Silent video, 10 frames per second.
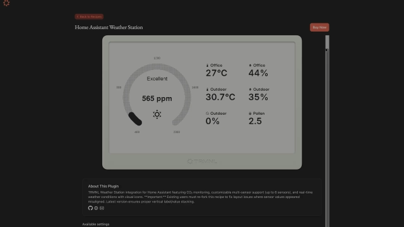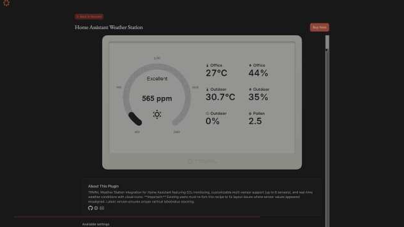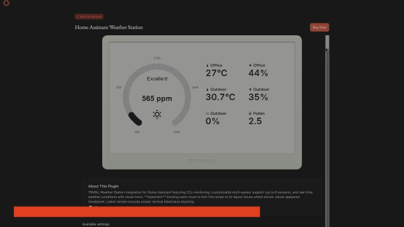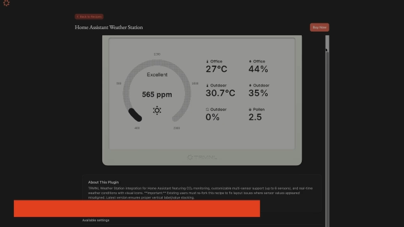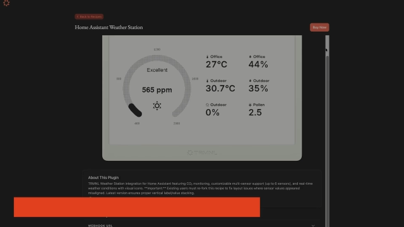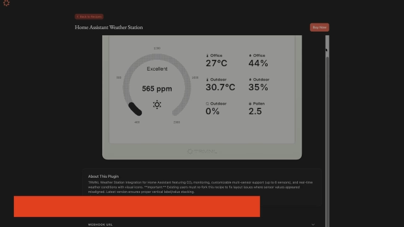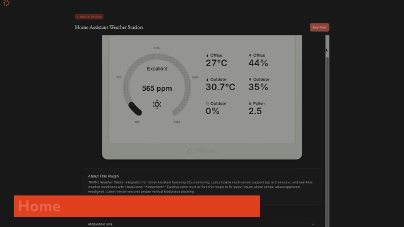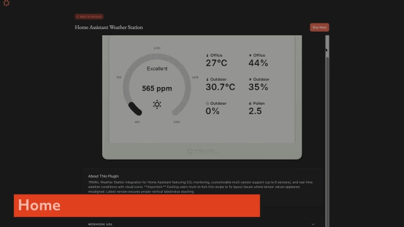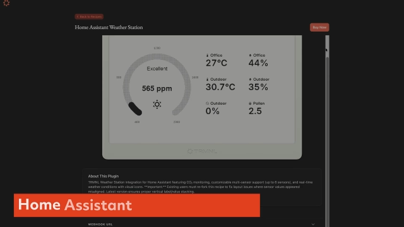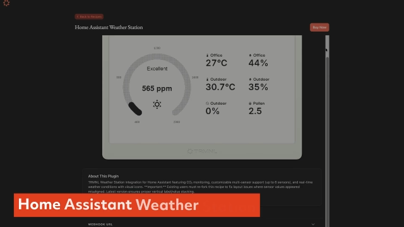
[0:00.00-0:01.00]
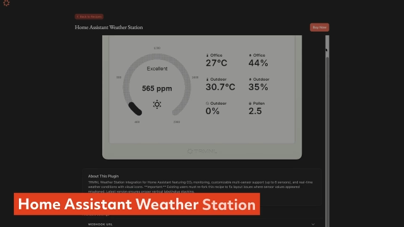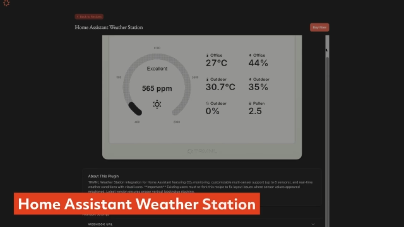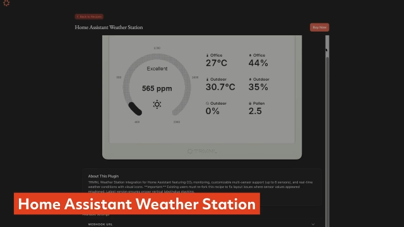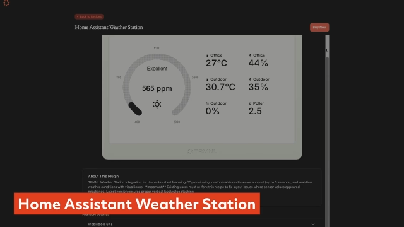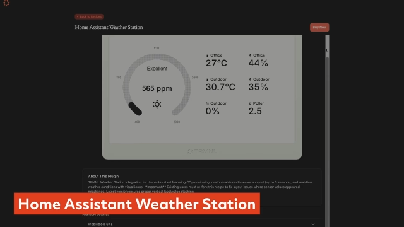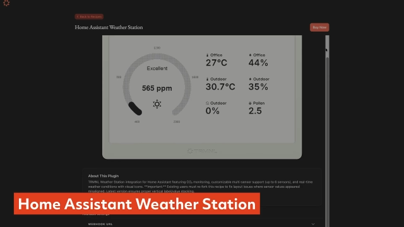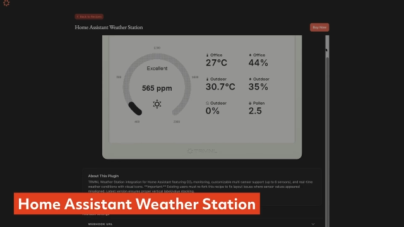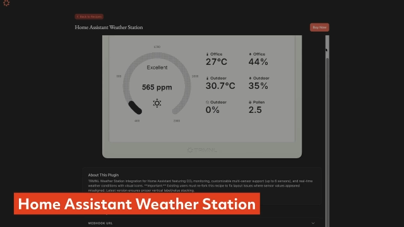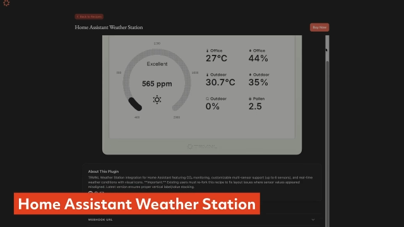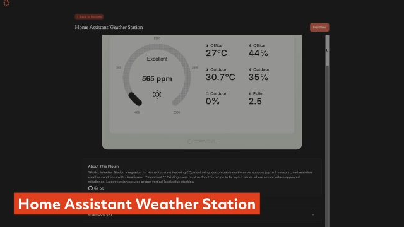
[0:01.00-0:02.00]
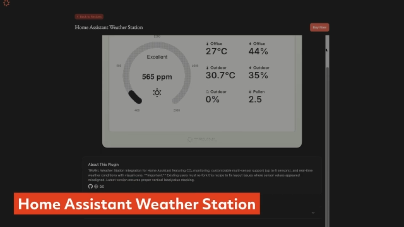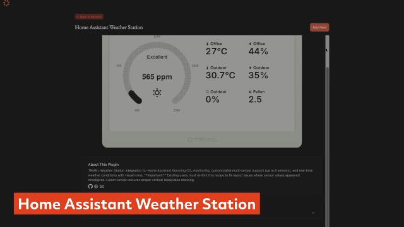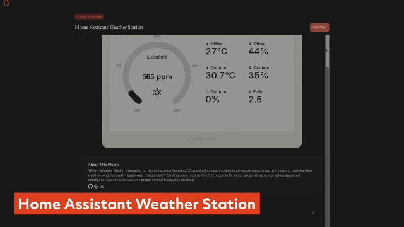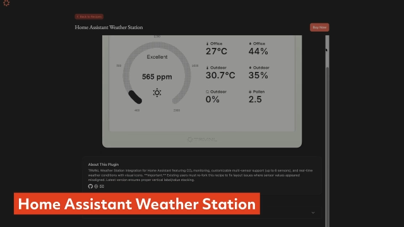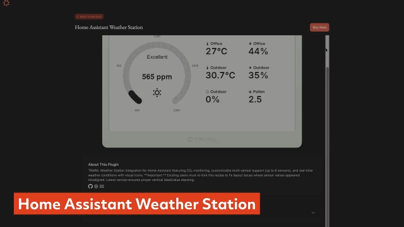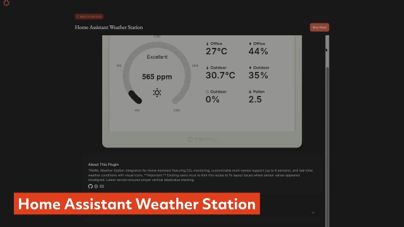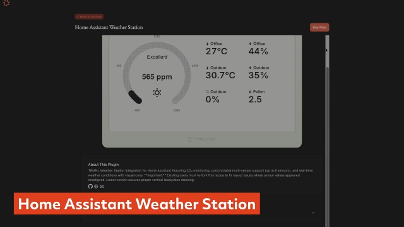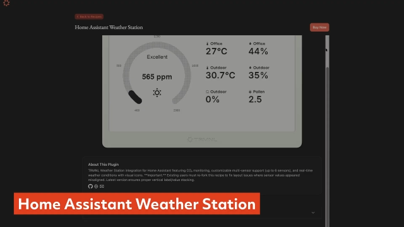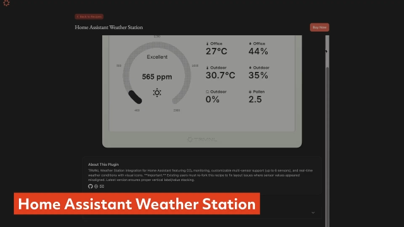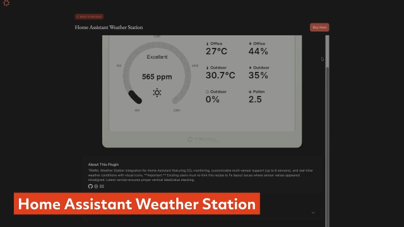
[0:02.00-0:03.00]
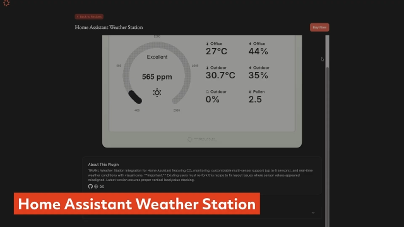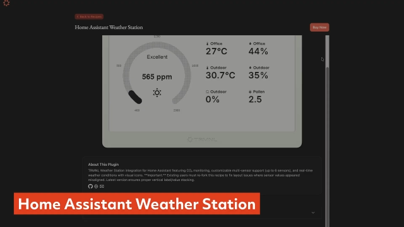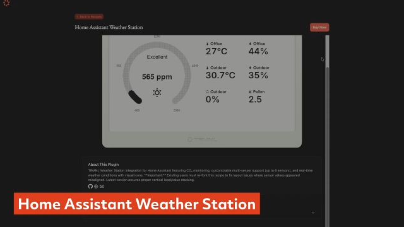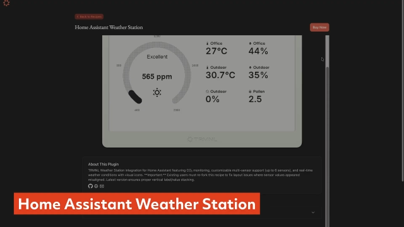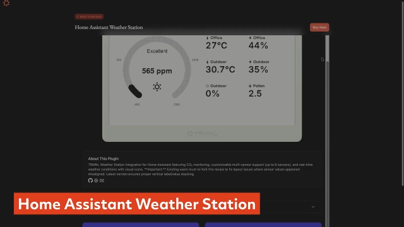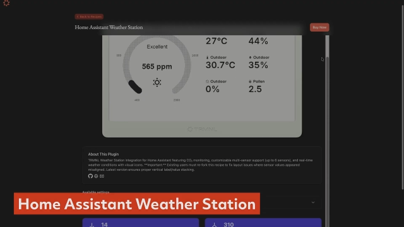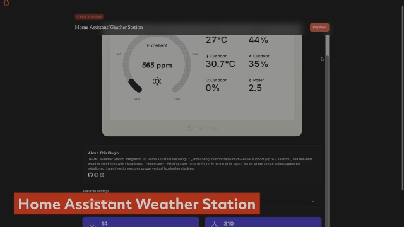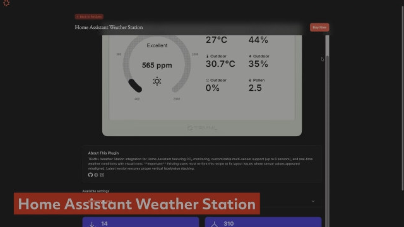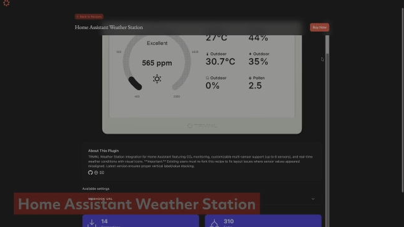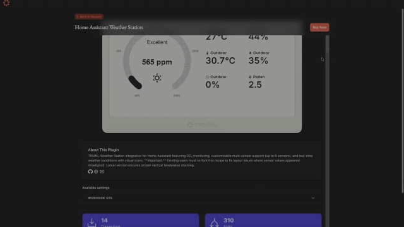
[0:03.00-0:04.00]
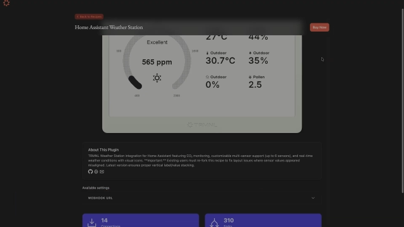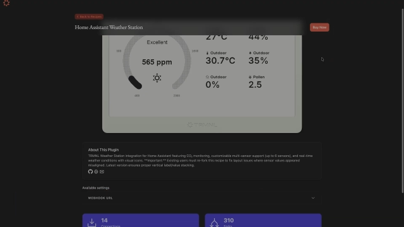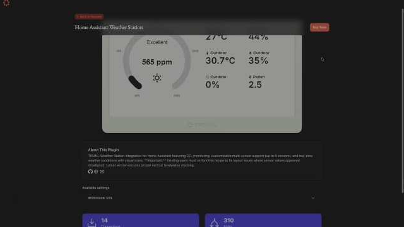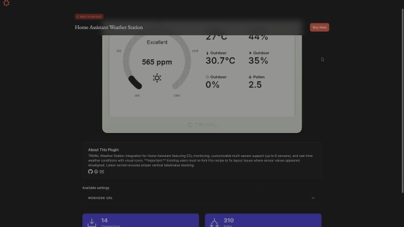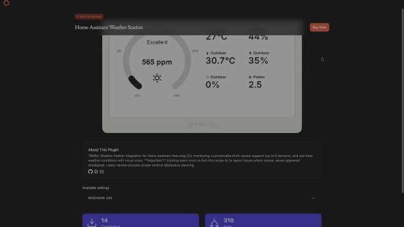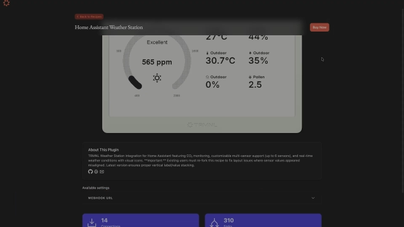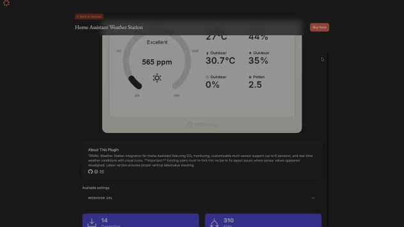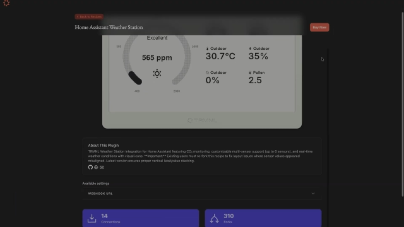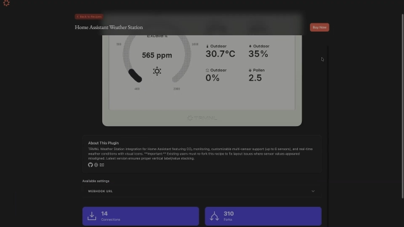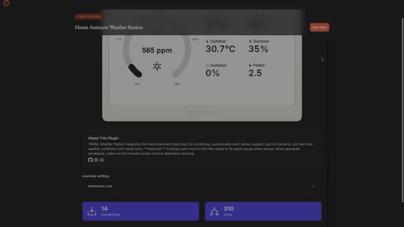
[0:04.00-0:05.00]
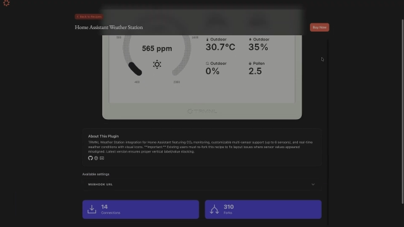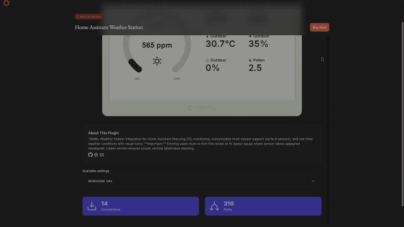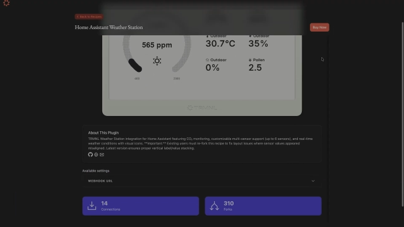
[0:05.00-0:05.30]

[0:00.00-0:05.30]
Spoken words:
[unreadable: no face in view]